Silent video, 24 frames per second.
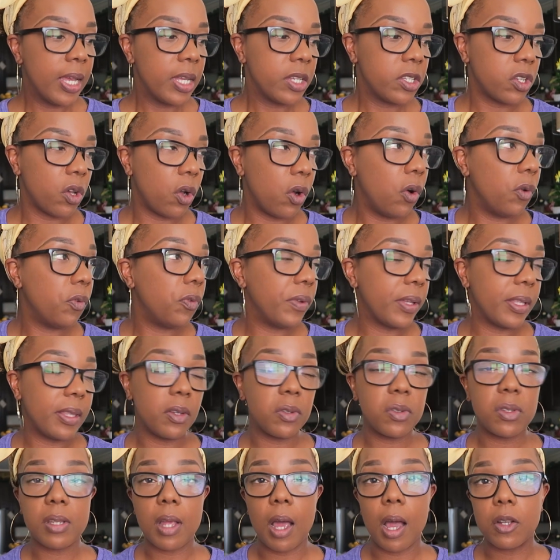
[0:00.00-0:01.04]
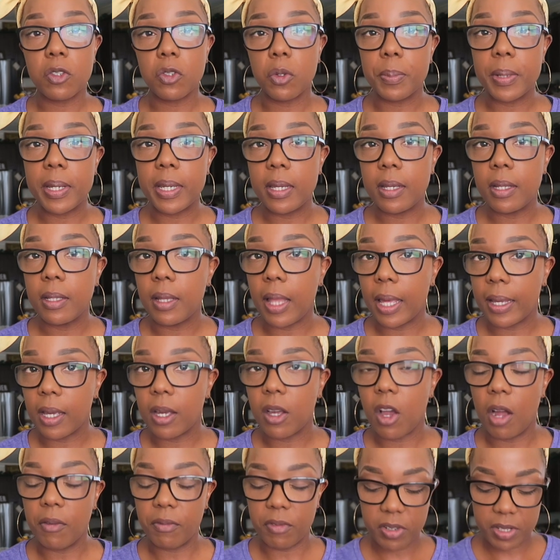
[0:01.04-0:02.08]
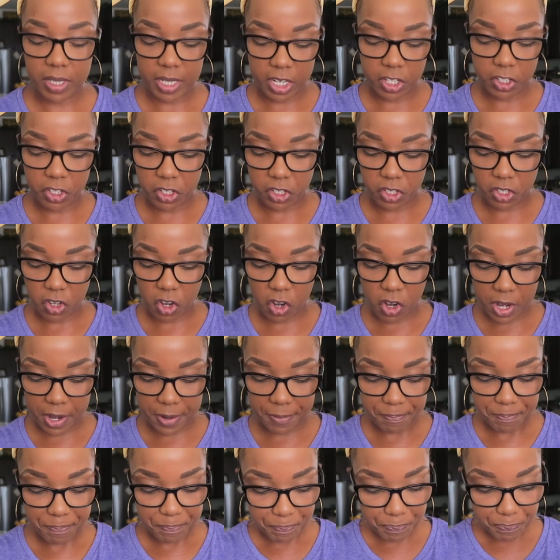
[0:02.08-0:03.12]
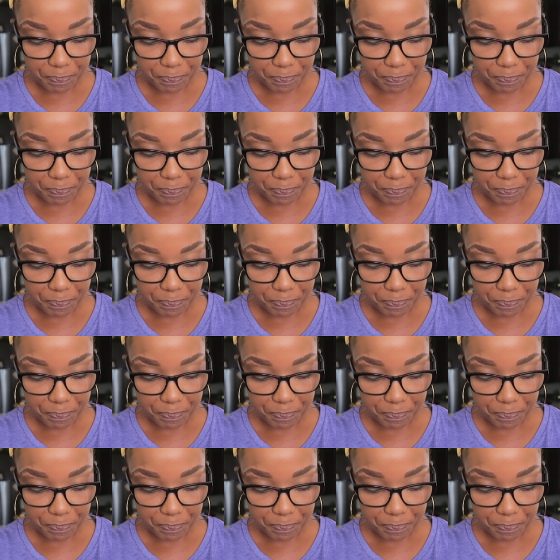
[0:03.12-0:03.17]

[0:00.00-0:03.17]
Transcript: So hopefully those socks will be like a conversation starter.